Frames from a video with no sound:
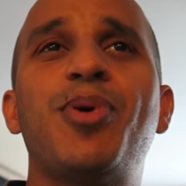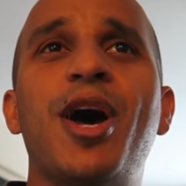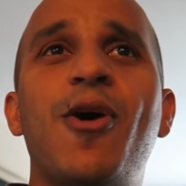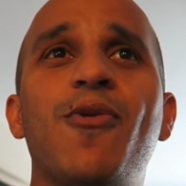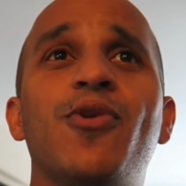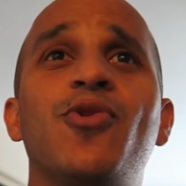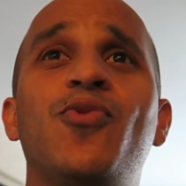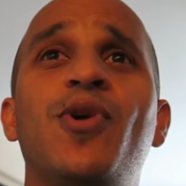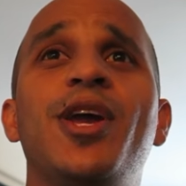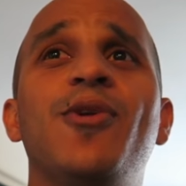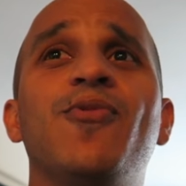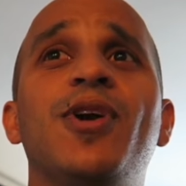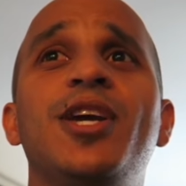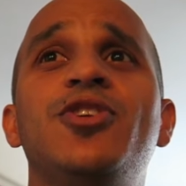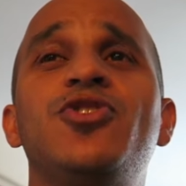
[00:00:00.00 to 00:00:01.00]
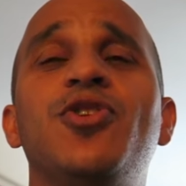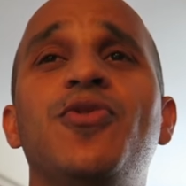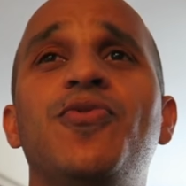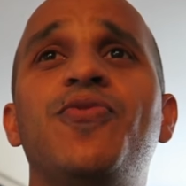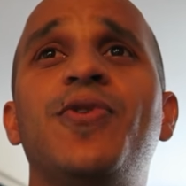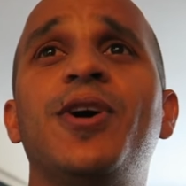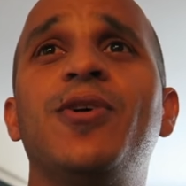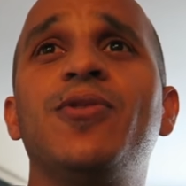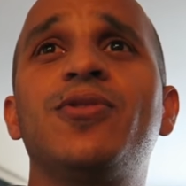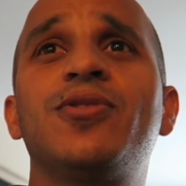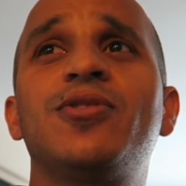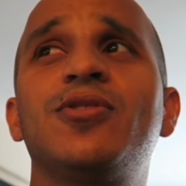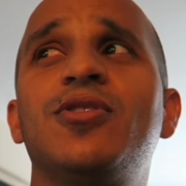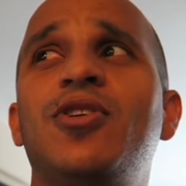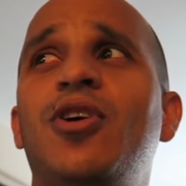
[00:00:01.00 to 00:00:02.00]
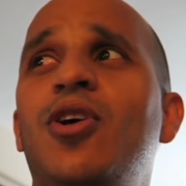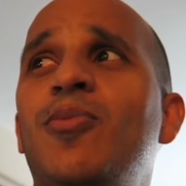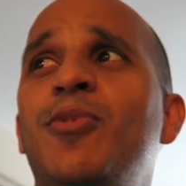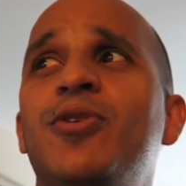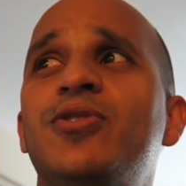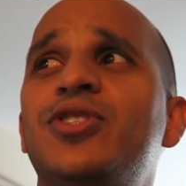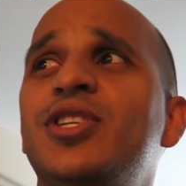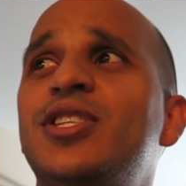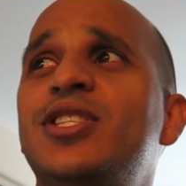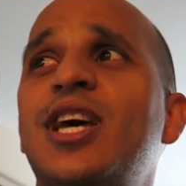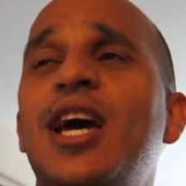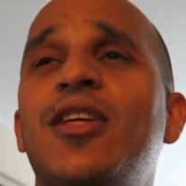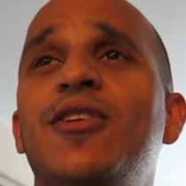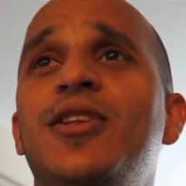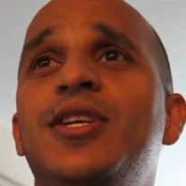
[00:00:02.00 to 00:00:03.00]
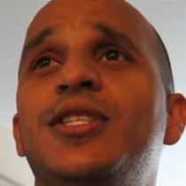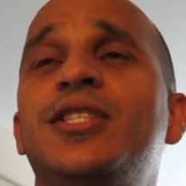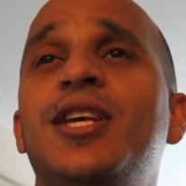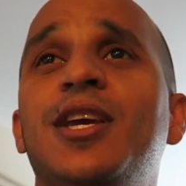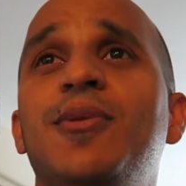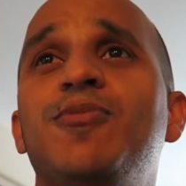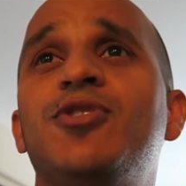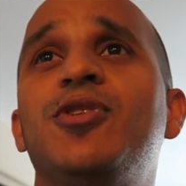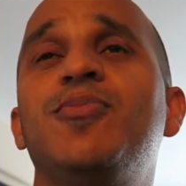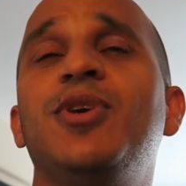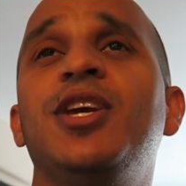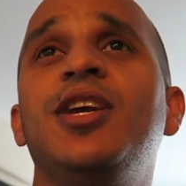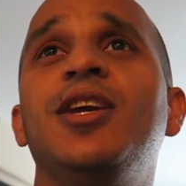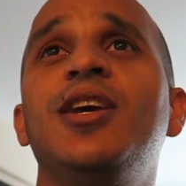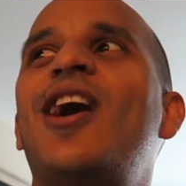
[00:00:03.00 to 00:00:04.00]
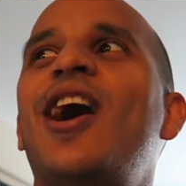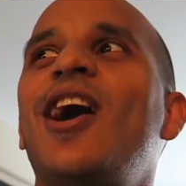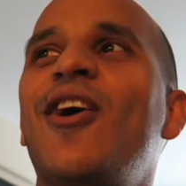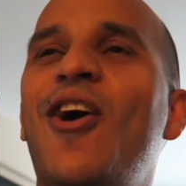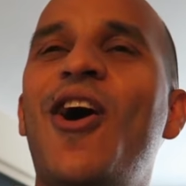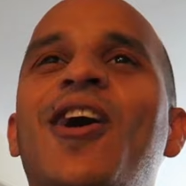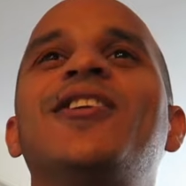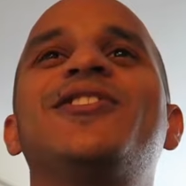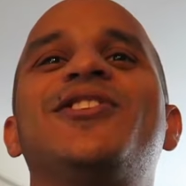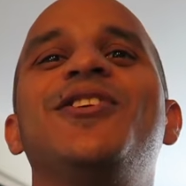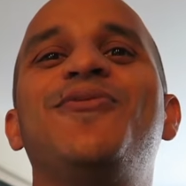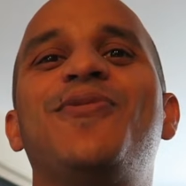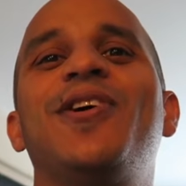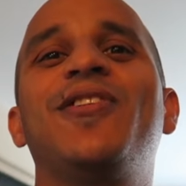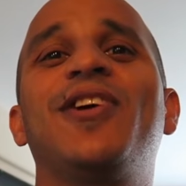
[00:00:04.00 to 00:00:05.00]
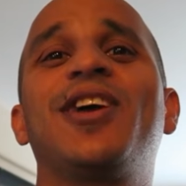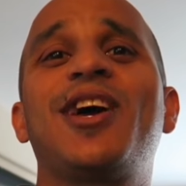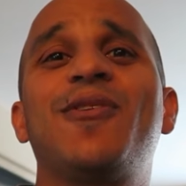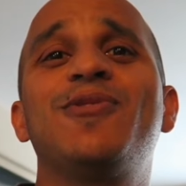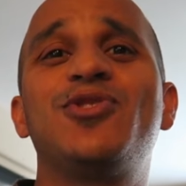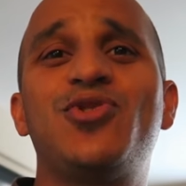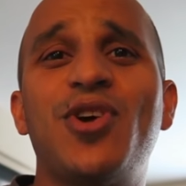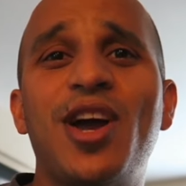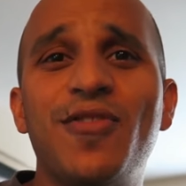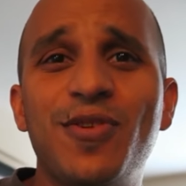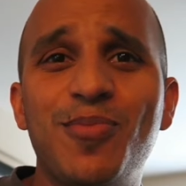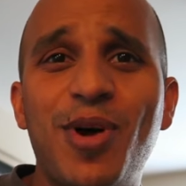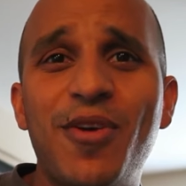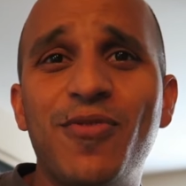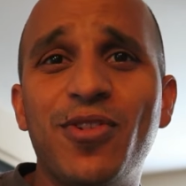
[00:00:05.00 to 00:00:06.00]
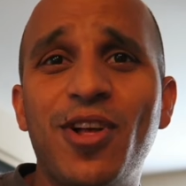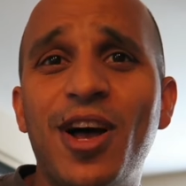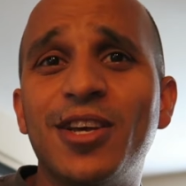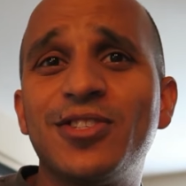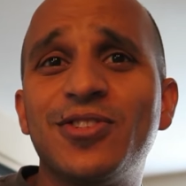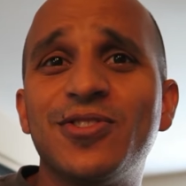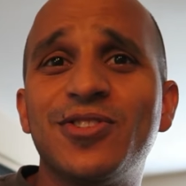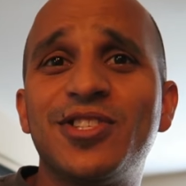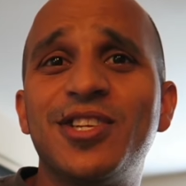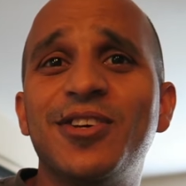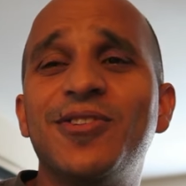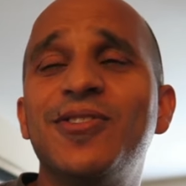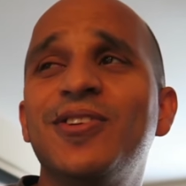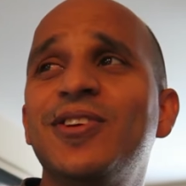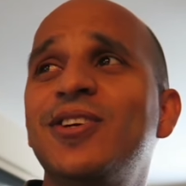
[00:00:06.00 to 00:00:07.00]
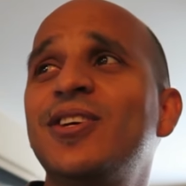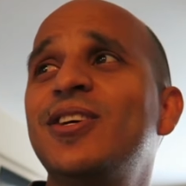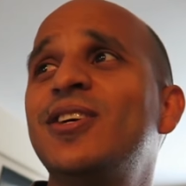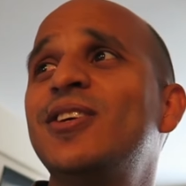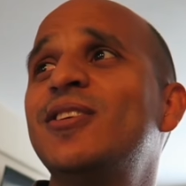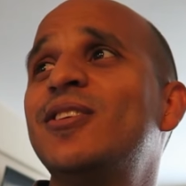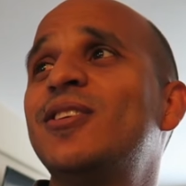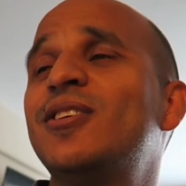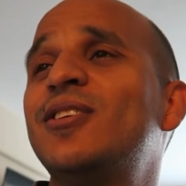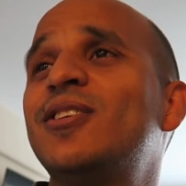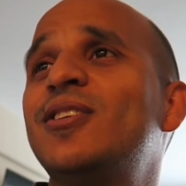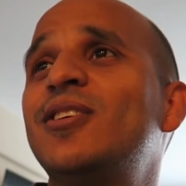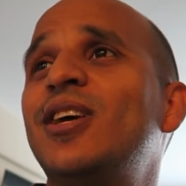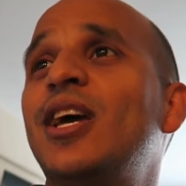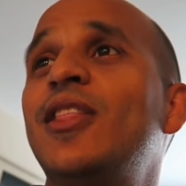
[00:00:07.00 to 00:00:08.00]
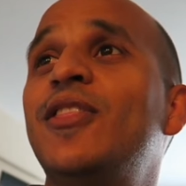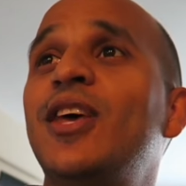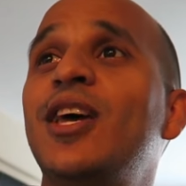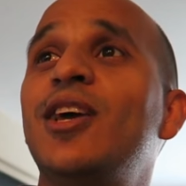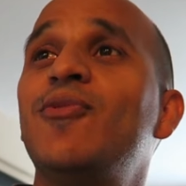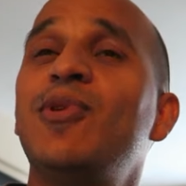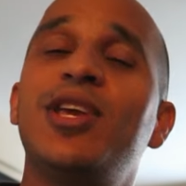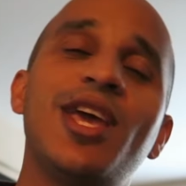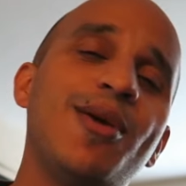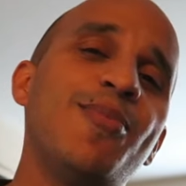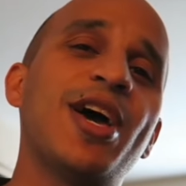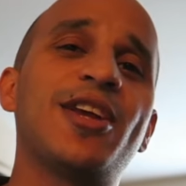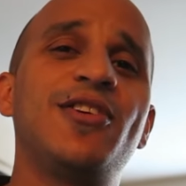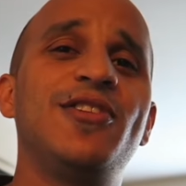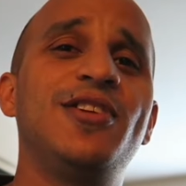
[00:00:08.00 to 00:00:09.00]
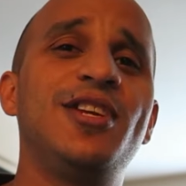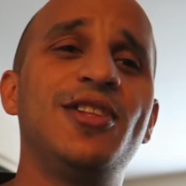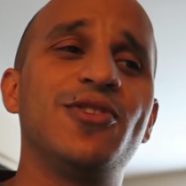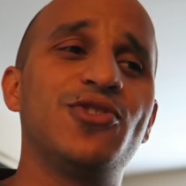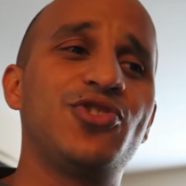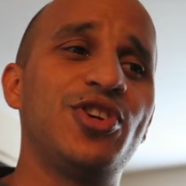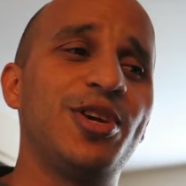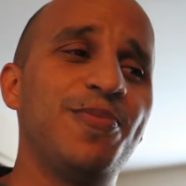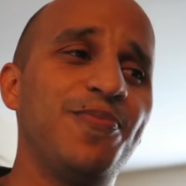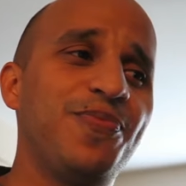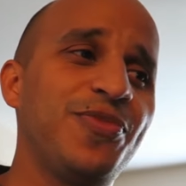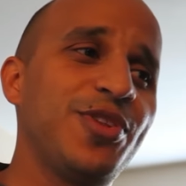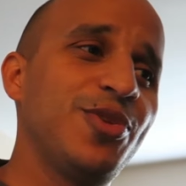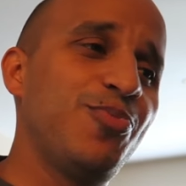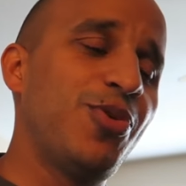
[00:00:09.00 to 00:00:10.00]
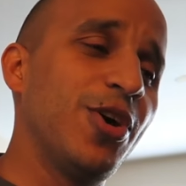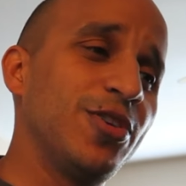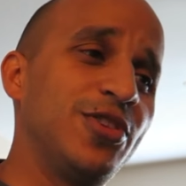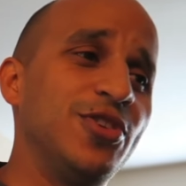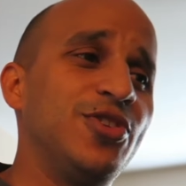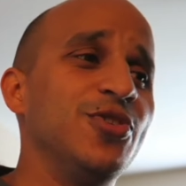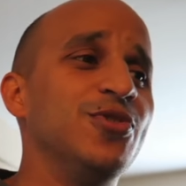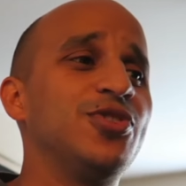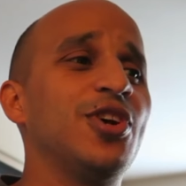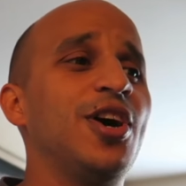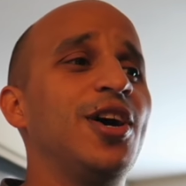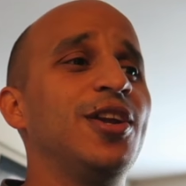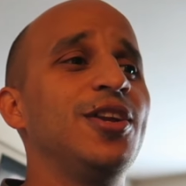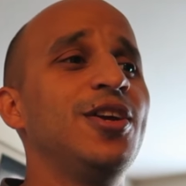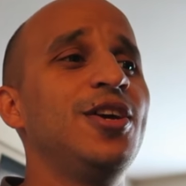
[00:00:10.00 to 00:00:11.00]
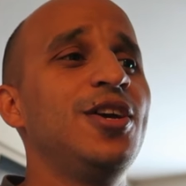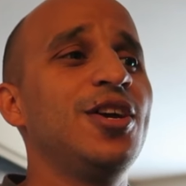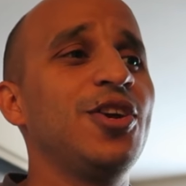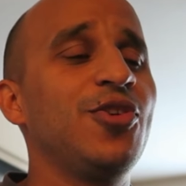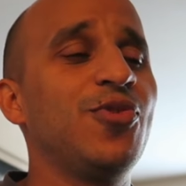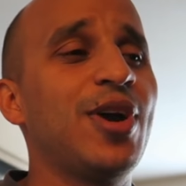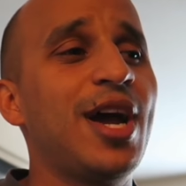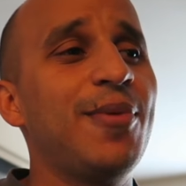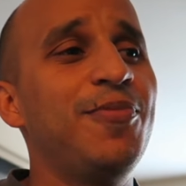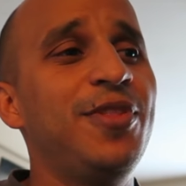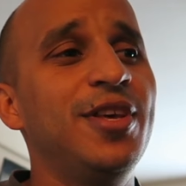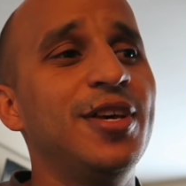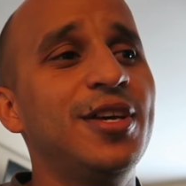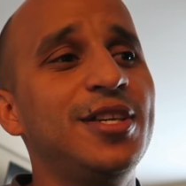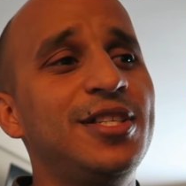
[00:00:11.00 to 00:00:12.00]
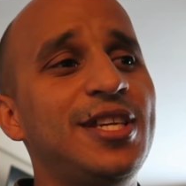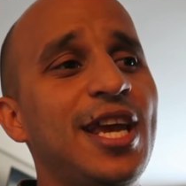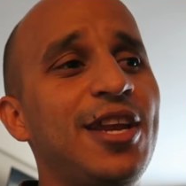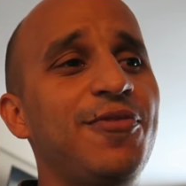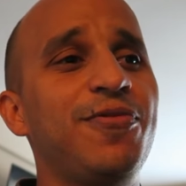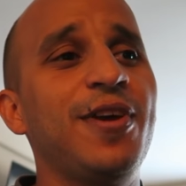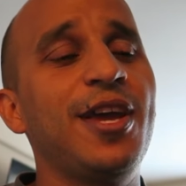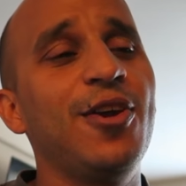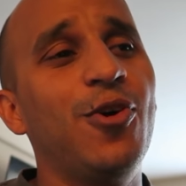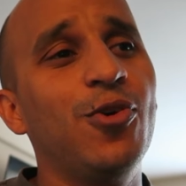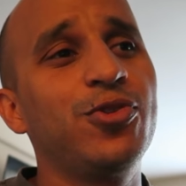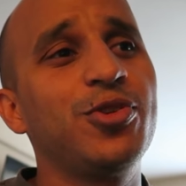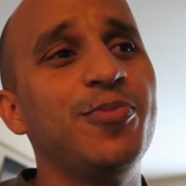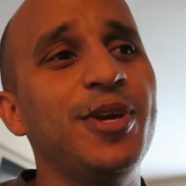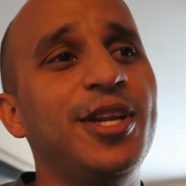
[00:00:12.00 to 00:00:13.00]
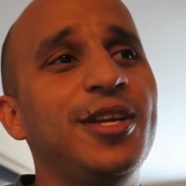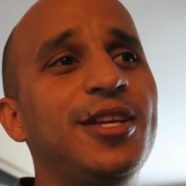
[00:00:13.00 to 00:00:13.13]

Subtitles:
power to weight ratio felt almost exactly the same to me. I honestly felt like I was driving my Veloster still. And then we came back to the dealership, parked the Tucson, grabbed the Santa Fe Ultimate